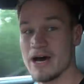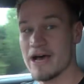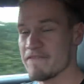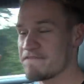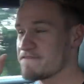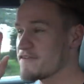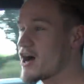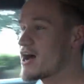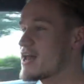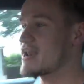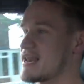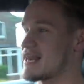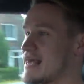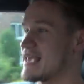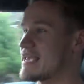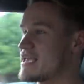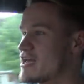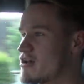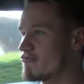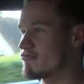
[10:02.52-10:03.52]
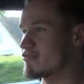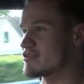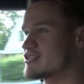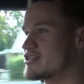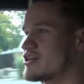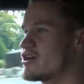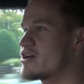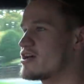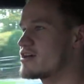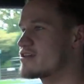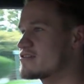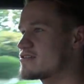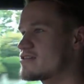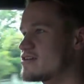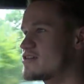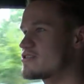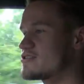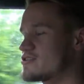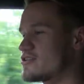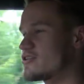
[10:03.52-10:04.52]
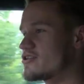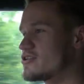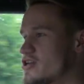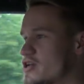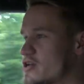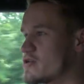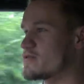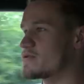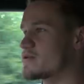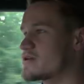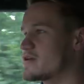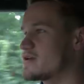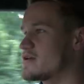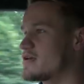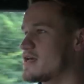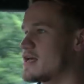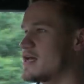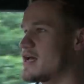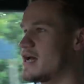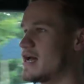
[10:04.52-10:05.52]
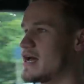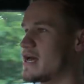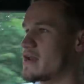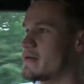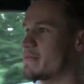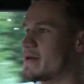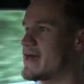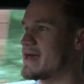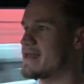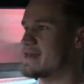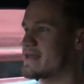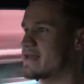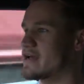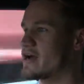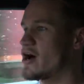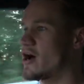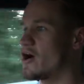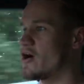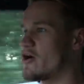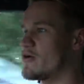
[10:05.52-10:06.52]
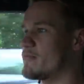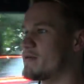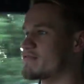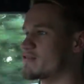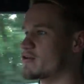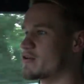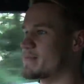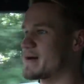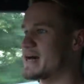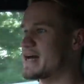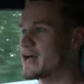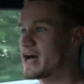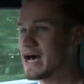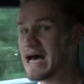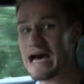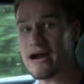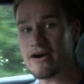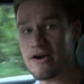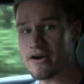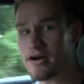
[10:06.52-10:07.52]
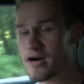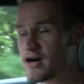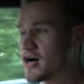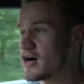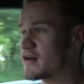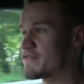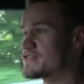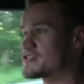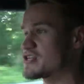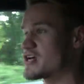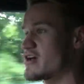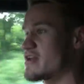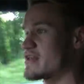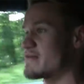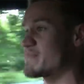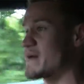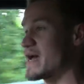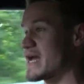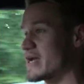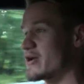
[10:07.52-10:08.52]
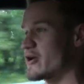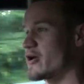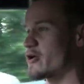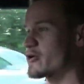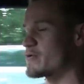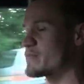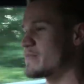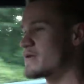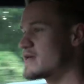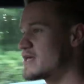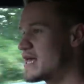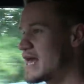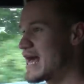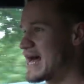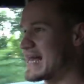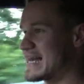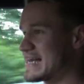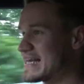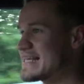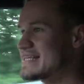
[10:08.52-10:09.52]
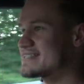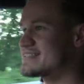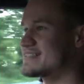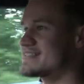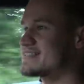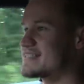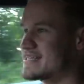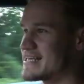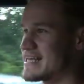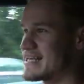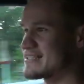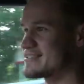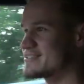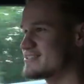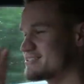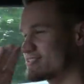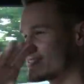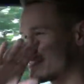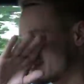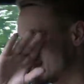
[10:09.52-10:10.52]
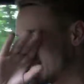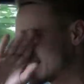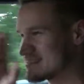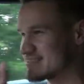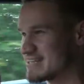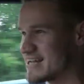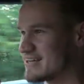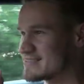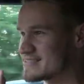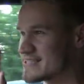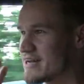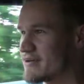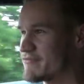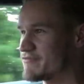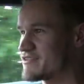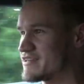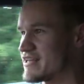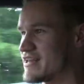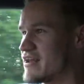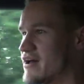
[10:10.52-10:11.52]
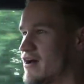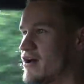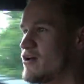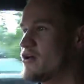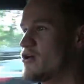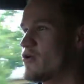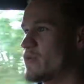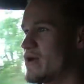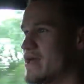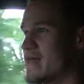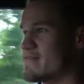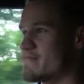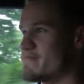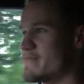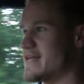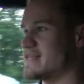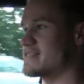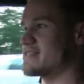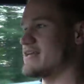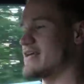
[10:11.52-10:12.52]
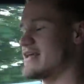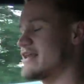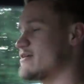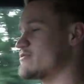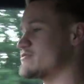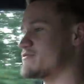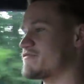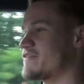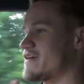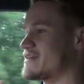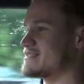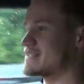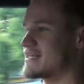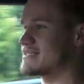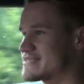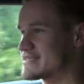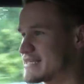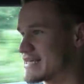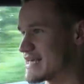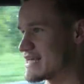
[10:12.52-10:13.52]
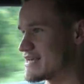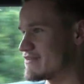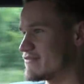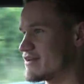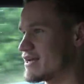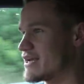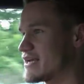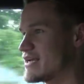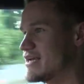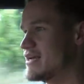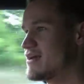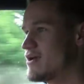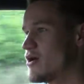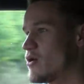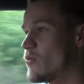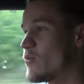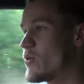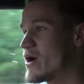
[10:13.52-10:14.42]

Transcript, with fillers: I have finally returned to the nuke and I'm heading home. I've got about an hour-and-a-half journey back home, and listen to this. So yesterday I was out for dinner with Michelin. It was a fantastic evening.